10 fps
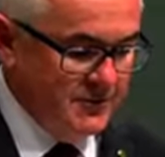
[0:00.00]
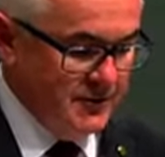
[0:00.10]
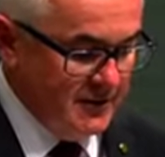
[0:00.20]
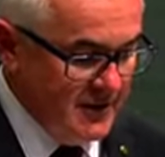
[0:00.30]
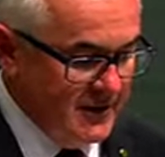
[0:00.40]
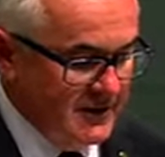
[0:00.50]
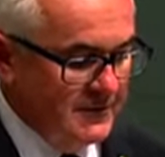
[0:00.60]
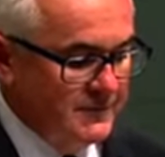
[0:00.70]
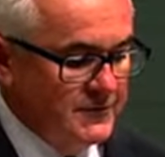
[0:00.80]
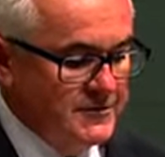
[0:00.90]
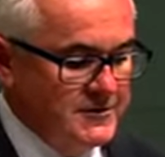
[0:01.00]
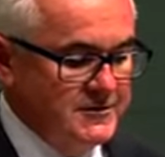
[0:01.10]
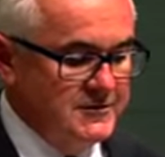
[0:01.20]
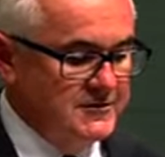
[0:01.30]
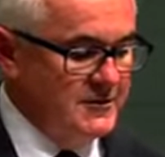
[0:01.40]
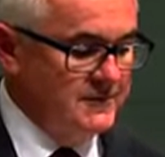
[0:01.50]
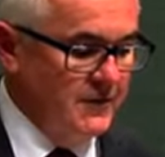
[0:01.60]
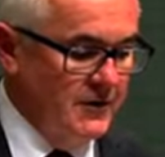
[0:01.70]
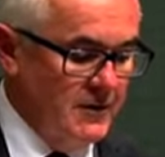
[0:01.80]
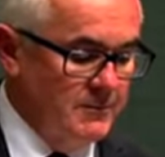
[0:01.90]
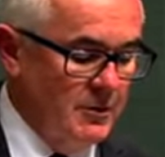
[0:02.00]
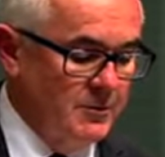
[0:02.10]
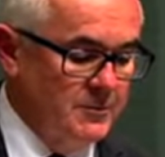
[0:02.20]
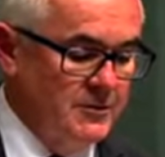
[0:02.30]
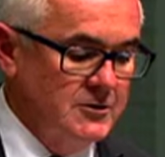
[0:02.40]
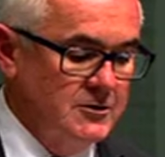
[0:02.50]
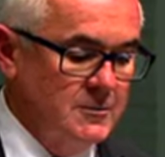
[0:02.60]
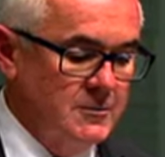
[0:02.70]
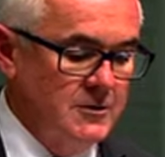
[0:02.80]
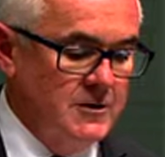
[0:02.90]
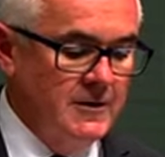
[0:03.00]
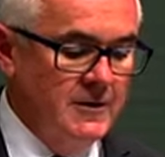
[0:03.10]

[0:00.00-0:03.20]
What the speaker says: the Link for assistance in finding a bulk billing GP.